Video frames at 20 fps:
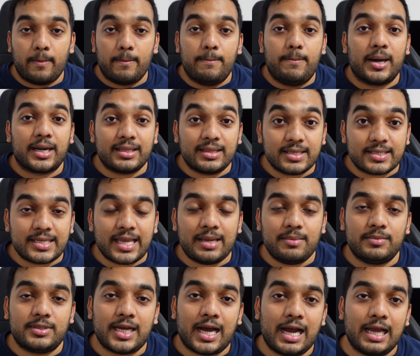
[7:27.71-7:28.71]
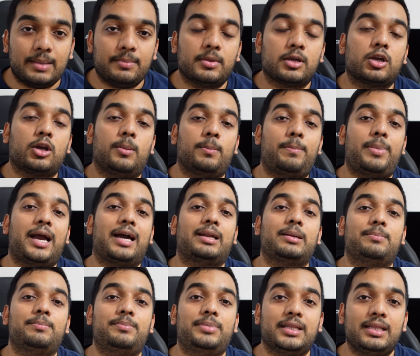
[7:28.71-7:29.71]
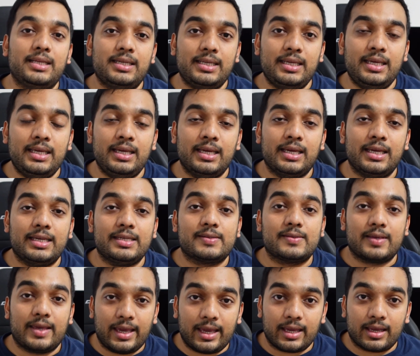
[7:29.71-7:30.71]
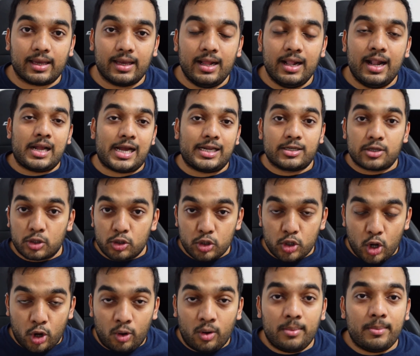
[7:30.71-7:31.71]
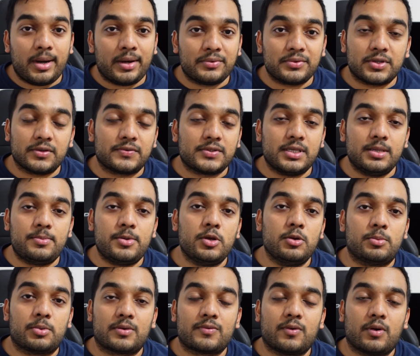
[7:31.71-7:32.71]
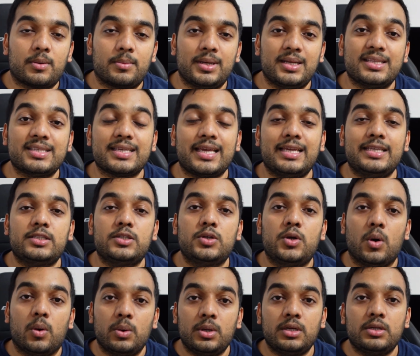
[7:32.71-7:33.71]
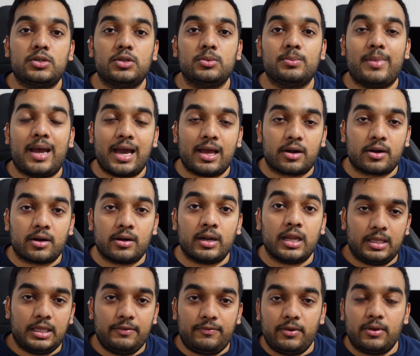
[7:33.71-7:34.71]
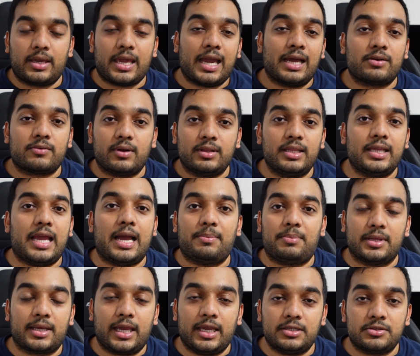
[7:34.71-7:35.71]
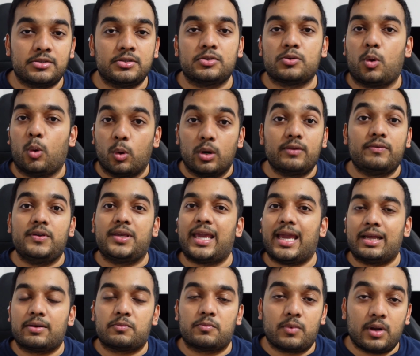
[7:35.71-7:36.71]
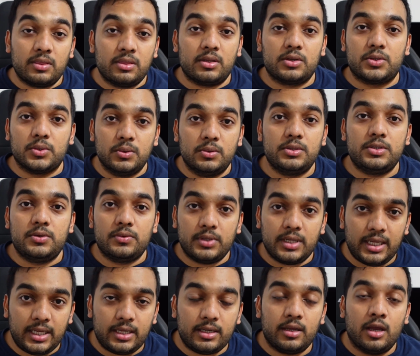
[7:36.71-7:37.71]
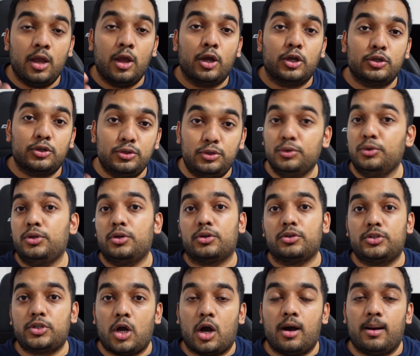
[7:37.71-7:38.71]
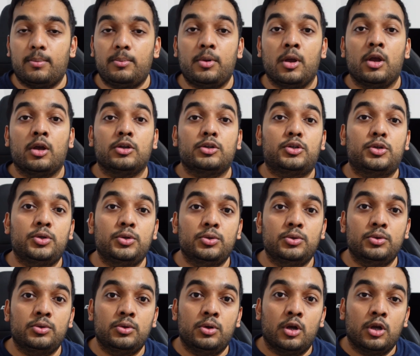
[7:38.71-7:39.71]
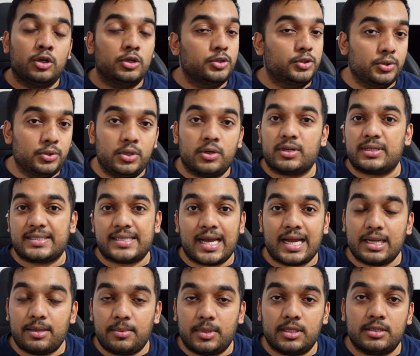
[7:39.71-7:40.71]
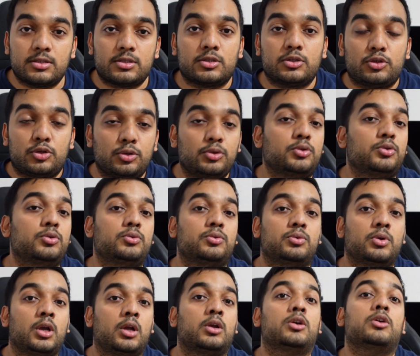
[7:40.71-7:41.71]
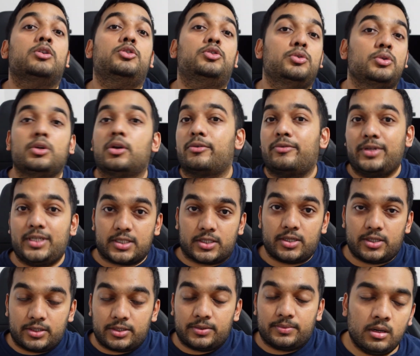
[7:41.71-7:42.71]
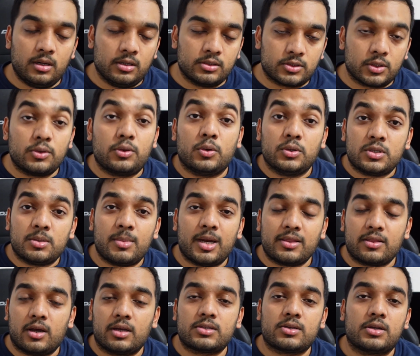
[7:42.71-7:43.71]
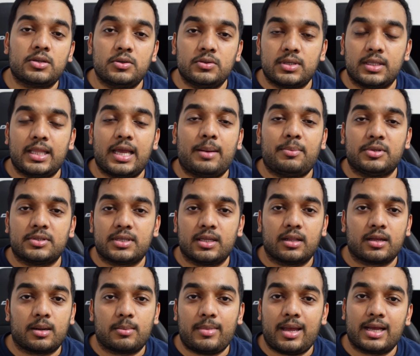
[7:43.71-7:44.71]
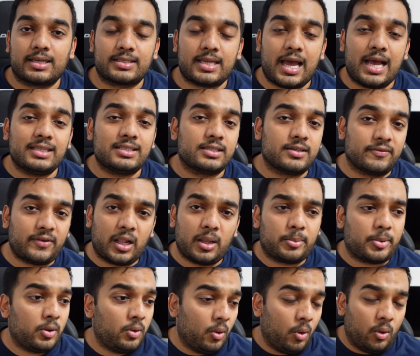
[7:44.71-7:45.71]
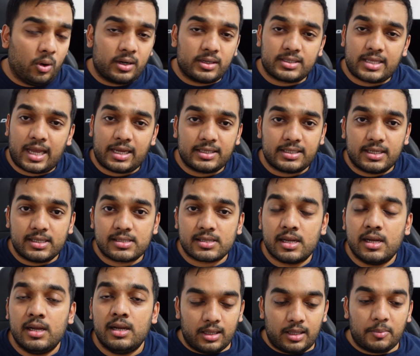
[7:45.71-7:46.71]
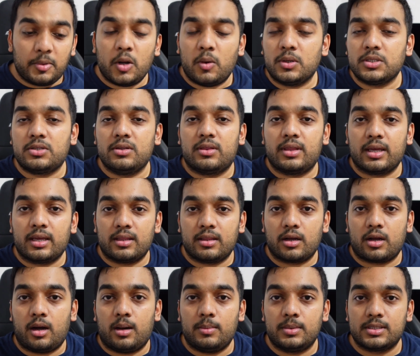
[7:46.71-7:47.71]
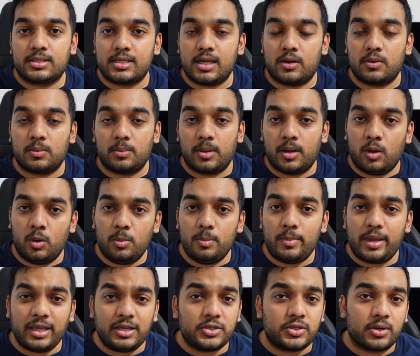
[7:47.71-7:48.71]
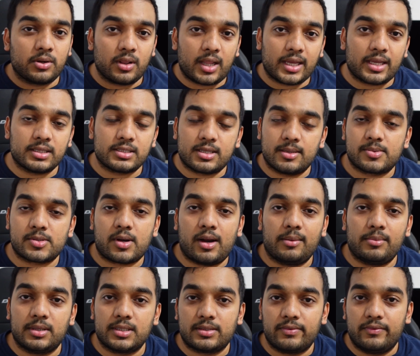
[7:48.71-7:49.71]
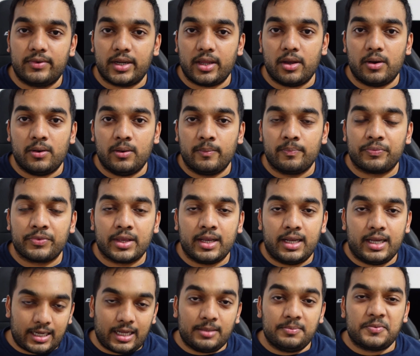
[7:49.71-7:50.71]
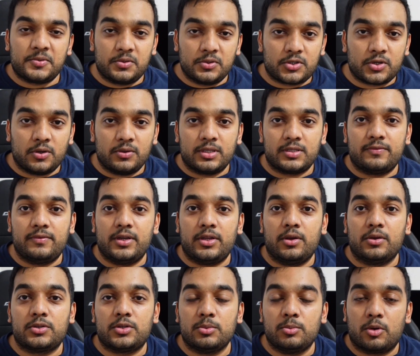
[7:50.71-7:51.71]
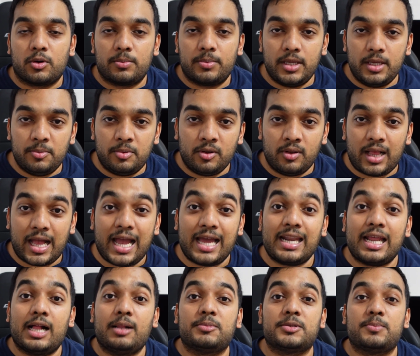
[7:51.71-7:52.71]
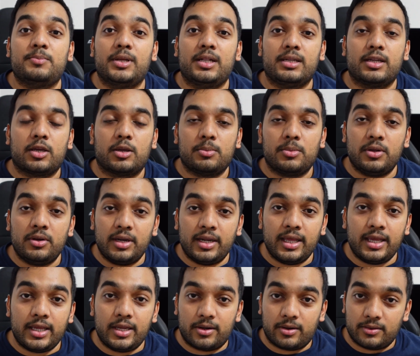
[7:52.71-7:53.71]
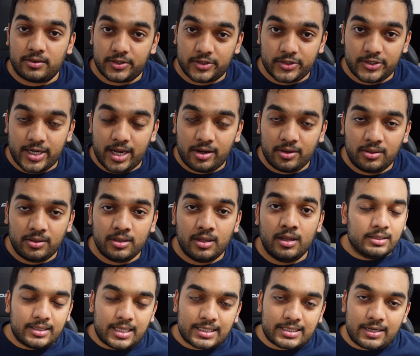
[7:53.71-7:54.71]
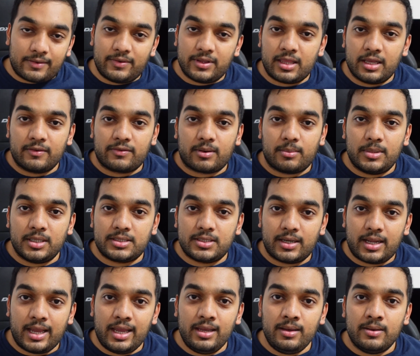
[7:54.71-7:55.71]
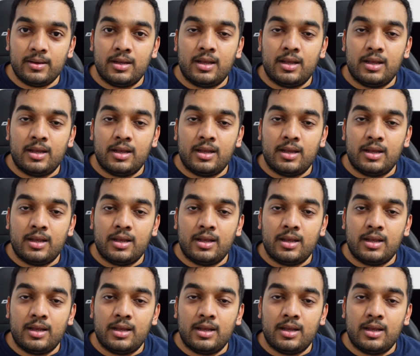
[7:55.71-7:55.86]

But at the same time, compatibility is king, and no amount of C P U performance is going to matter if you can't run the applications or if you can't run the tools you need to do your job, to do your assignments, to do your research. So those are my thoughts on using the Apple Silicon Macs as a developer or a scientist. Let me know what you think in the comments down below. Make sure to like and subscribe this video. It helps to show this video to more people and helps build a community here on this channel. That's everything from me today.